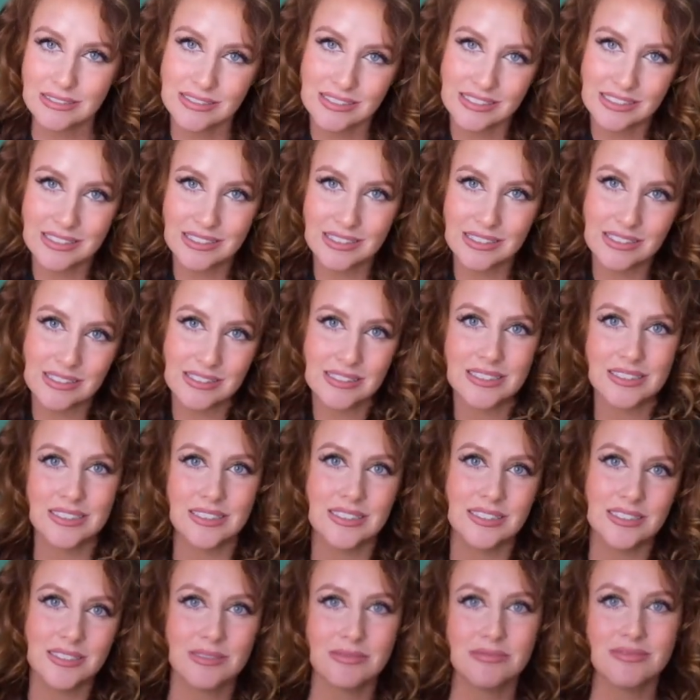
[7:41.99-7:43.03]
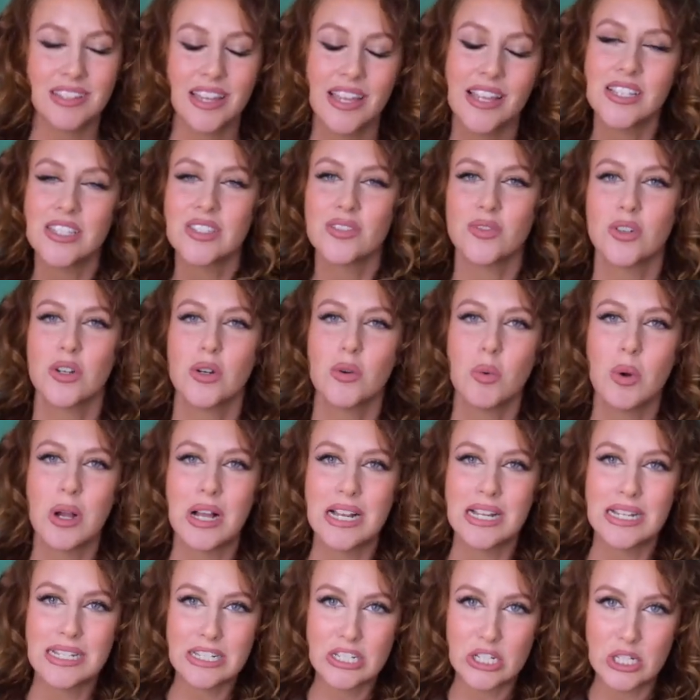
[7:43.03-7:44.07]
go. Thanks for
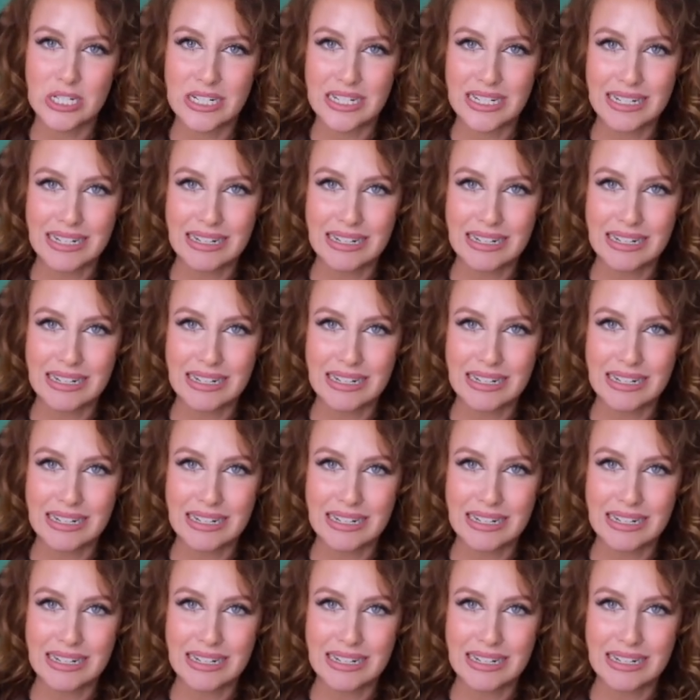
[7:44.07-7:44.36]
watching.